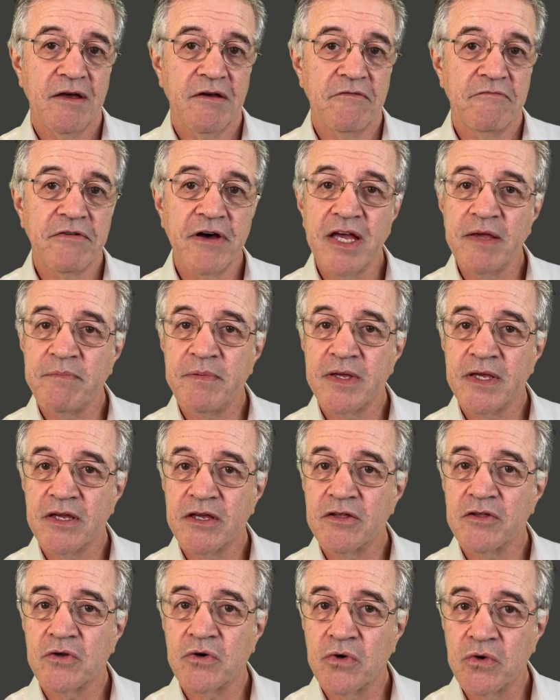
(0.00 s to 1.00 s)
Vaping
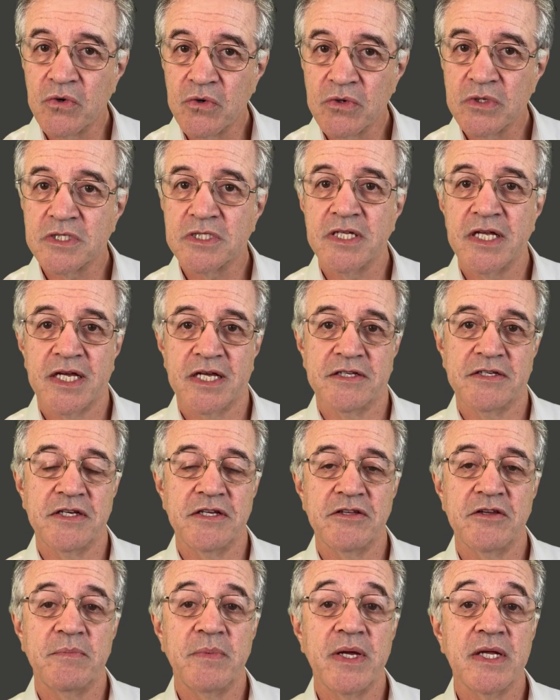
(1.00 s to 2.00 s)
can cause
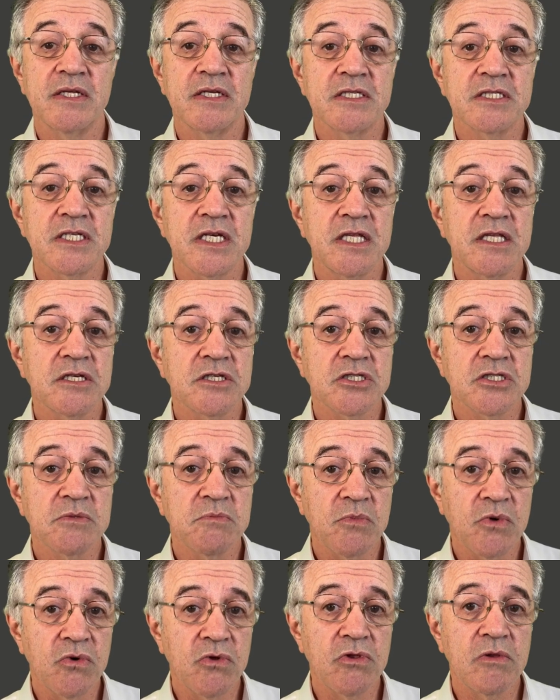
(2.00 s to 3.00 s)
nicotine dependence in a
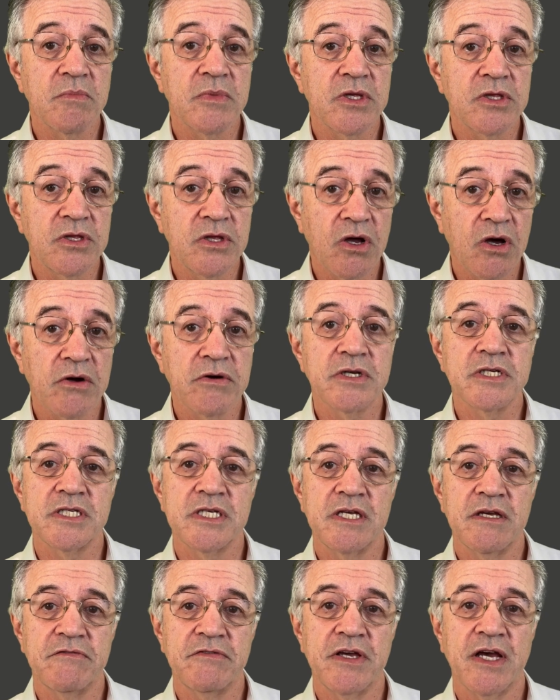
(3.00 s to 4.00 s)
small
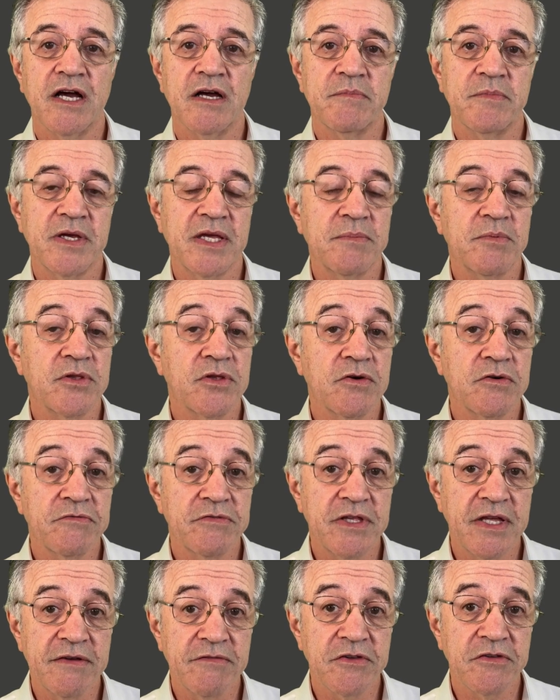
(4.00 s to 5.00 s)
minority of young people who've
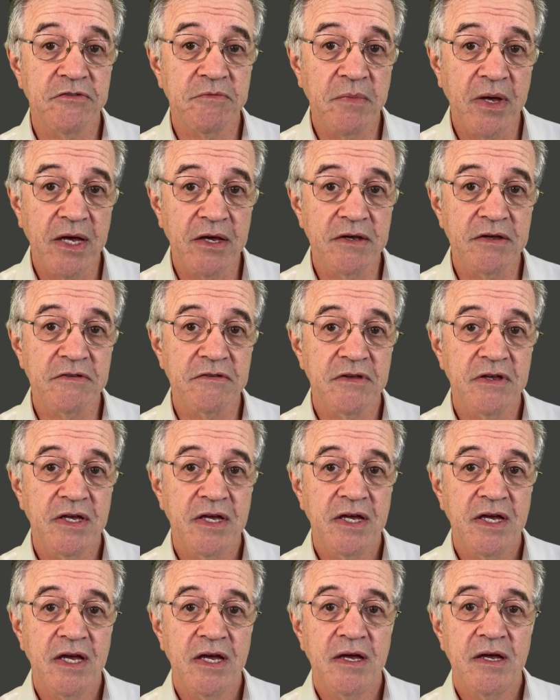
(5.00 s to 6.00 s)
never smoked,
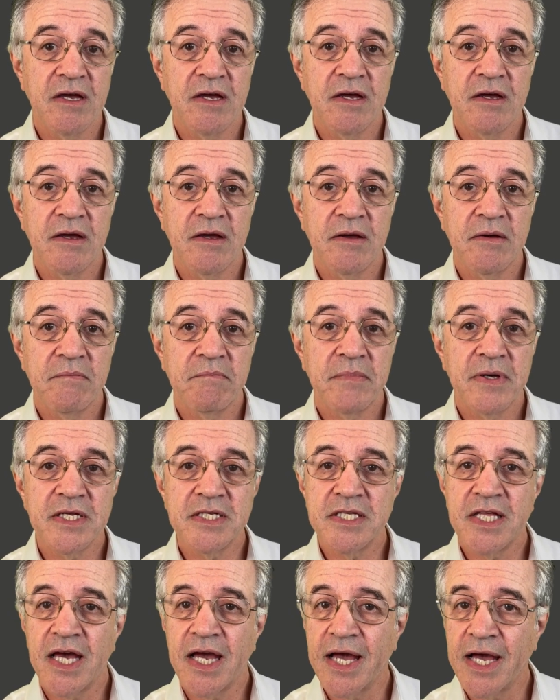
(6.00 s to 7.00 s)
but
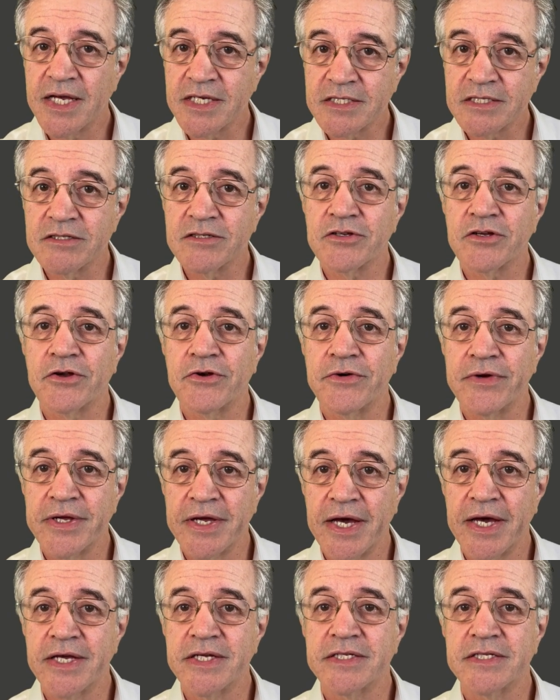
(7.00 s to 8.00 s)
it hasn't
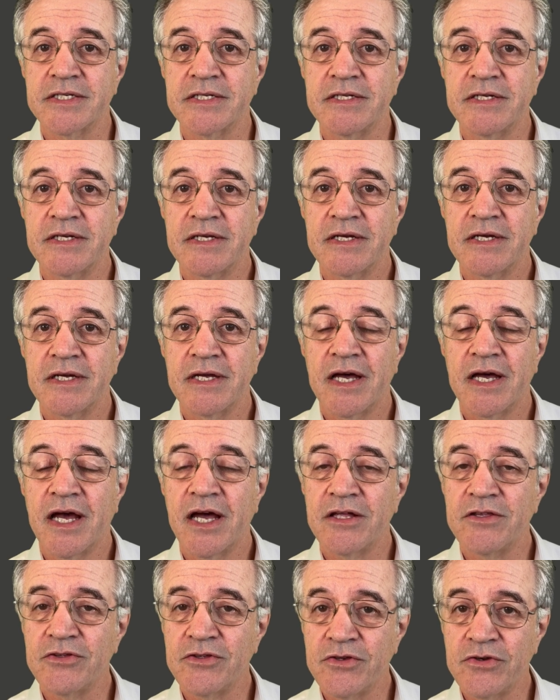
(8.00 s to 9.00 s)
created a
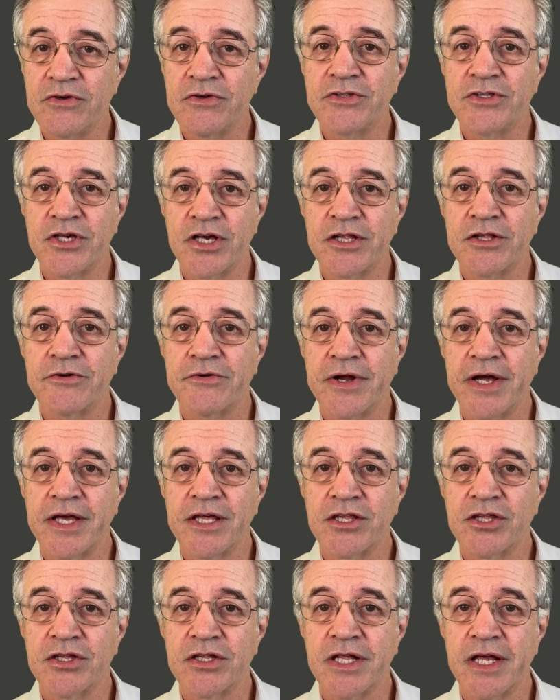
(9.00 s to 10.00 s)
new
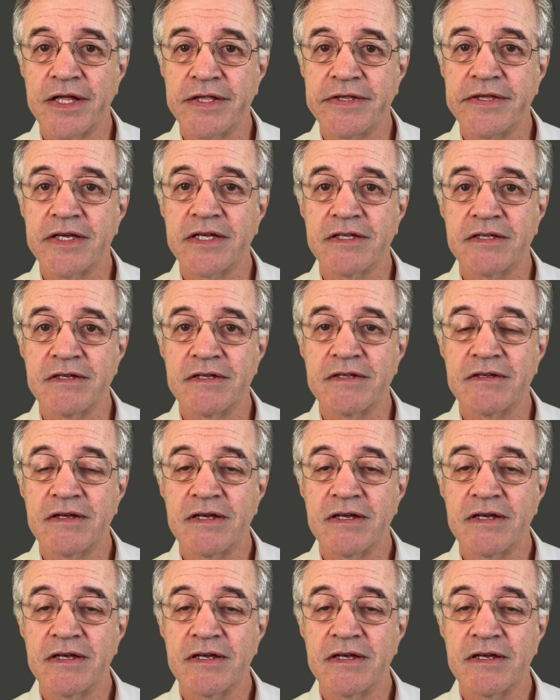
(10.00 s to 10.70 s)
generation addicted